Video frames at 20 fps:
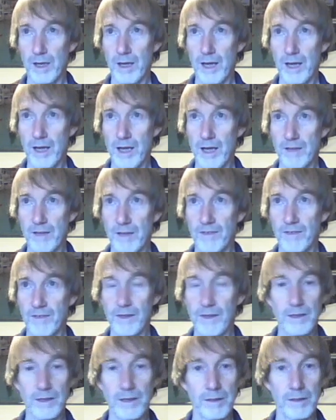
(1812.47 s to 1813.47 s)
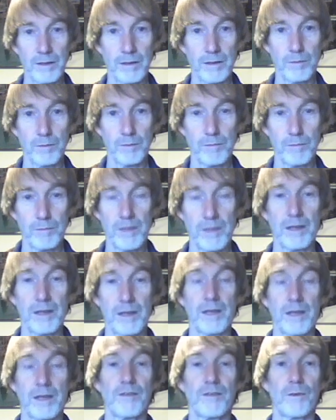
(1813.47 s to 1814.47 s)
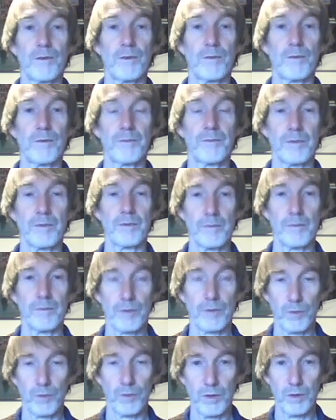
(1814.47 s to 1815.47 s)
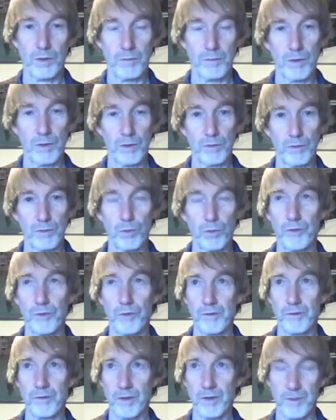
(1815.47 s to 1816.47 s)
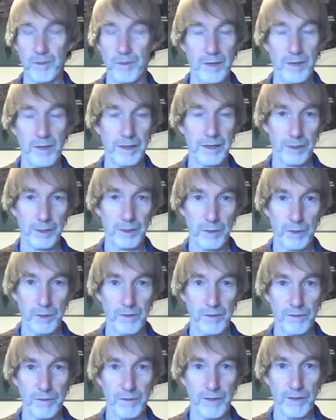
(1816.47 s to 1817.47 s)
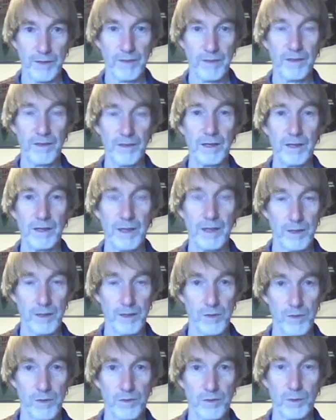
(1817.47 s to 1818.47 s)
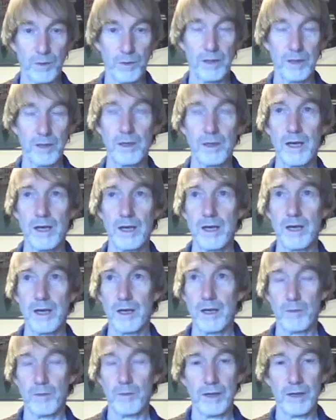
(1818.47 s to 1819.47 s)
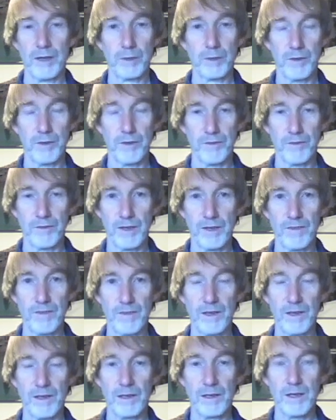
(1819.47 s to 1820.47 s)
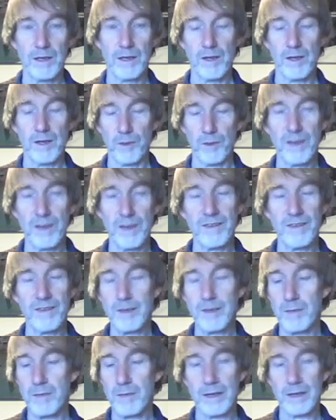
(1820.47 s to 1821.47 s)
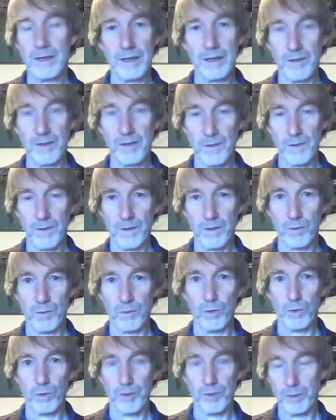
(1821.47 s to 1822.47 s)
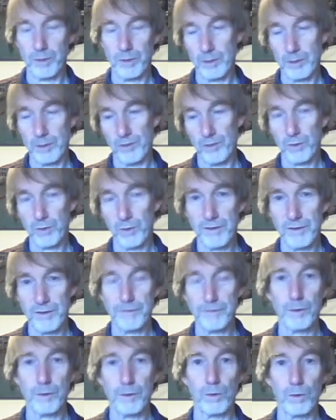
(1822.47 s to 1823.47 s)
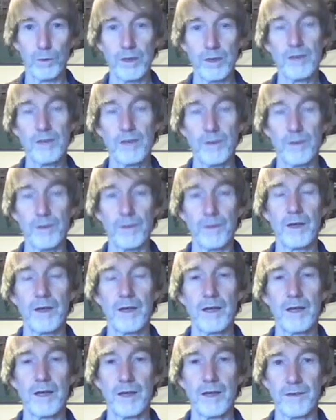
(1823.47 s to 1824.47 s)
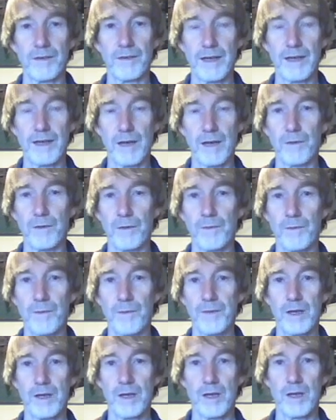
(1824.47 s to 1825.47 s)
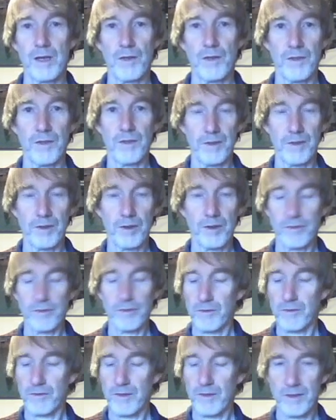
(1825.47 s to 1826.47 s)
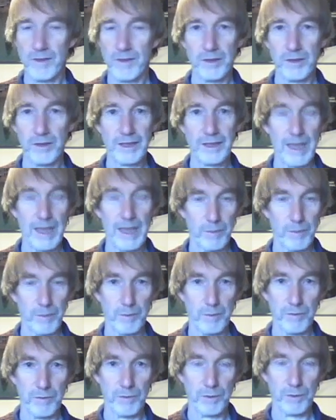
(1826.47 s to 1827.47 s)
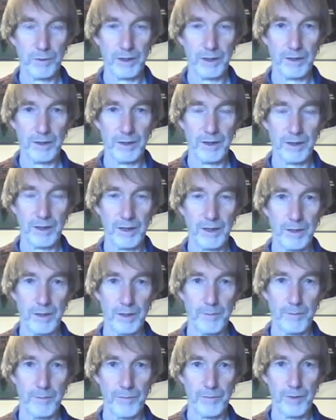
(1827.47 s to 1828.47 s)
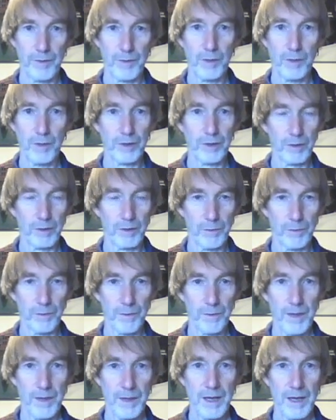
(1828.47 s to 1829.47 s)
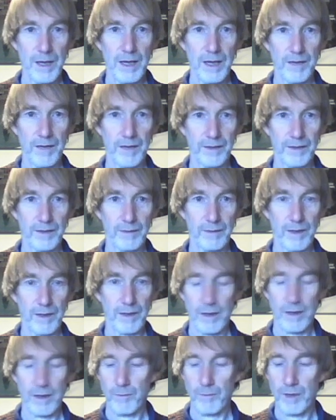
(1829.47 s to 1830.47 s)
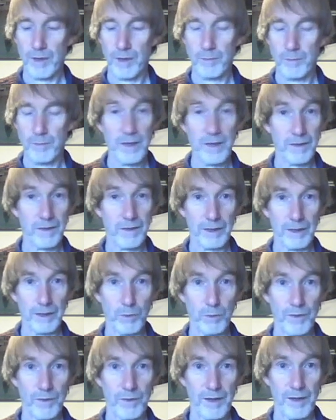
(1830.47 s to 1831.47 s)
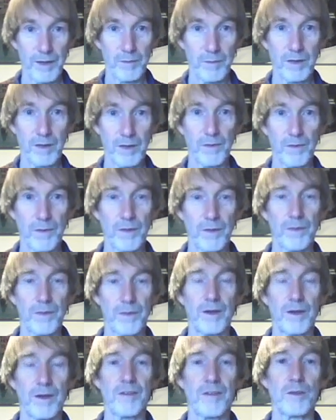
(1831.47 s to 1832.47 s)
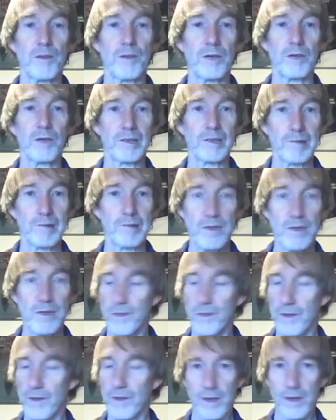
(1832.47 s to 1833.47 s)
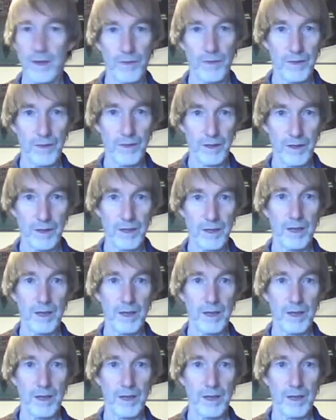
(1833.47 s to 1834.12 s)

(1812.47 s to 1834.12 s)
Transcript: 18 millilitres, because 1 mole of water has a molecular weight of 18, H2O, molecular weight of 18, so 18 millilitres of water becomes 24 litres as a gas. So there's a lot of gaps between the molecules, and basically what that means is that as you increase the